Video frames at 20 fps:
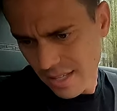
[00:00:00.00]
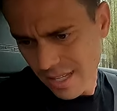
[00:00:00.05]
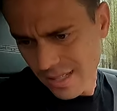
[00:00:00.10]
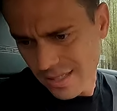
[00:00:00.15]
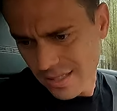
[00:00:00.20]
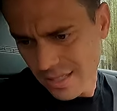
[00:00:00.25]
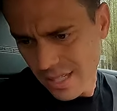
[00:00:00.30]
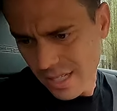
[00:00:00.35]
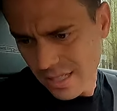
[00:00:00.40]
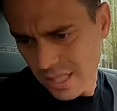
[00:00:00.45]
like
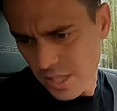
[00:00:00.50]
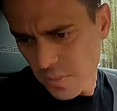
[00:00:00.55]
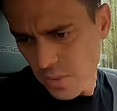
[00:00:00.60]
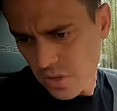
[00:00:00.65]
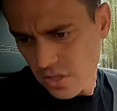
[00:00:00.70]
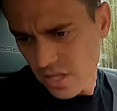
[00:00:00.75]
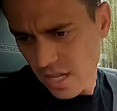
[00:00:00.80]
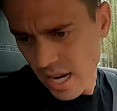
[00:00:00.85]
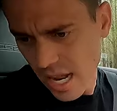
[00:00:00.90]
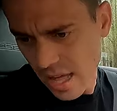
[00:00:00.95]

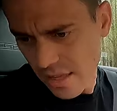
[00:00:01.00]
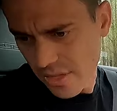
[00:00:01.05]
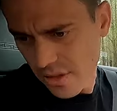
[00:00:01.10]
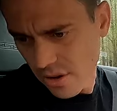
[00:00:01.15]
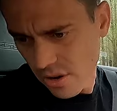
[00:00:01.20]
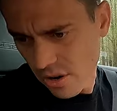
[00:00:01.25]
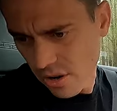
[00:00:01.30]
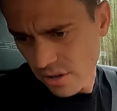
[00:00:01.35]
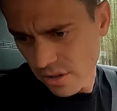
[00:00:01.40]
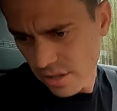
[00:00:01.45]
60%
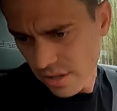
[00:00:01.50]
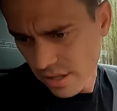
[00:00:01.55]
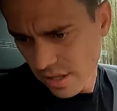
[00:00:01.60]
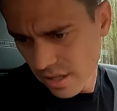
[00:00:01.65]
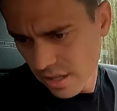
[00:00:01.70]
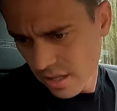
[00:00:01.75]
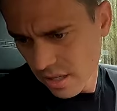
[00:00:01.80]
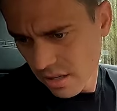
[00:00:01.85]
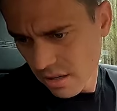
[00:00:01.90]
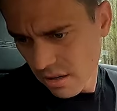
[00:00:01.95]
ethanol
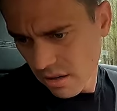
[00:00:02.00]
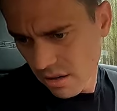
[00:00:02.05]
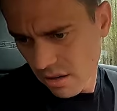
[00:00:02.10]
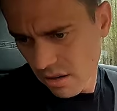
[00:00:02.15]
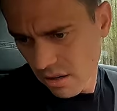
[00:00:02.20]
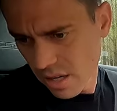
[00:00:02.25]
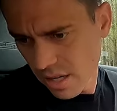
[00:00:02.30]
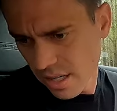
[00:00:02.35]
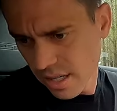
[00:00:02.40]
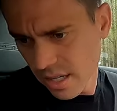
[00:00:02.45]

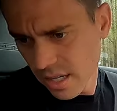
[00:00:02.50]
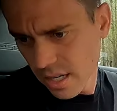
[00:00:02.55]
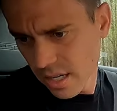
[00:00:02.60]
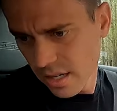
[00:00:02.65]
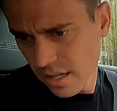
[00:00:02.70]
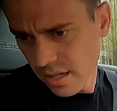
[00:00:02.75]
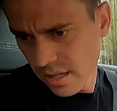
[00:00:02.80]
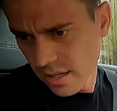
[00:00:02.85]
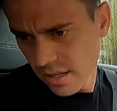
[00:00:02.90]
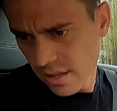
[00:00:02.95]

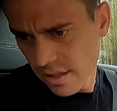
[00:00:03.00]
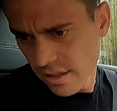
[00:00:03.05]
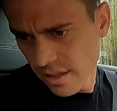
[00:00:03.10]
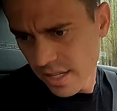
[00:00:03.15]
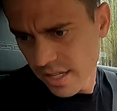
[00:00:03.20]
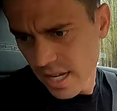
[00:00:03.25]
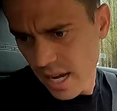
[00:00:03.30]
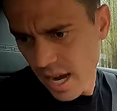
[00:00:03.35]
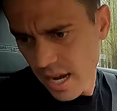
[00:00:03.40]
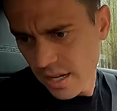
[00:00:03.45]
on
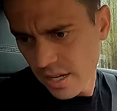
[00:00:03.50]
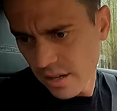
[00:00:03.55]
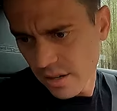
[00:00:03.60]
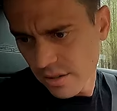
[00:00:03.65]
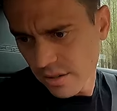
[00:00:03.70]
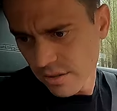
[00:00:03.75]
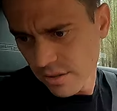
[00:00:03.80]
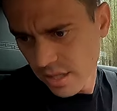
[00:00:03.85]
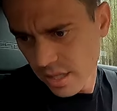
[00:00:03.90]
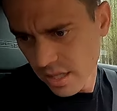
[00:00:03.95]
the
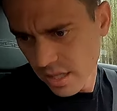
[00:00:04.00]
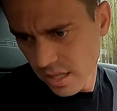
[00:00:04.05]
dyno,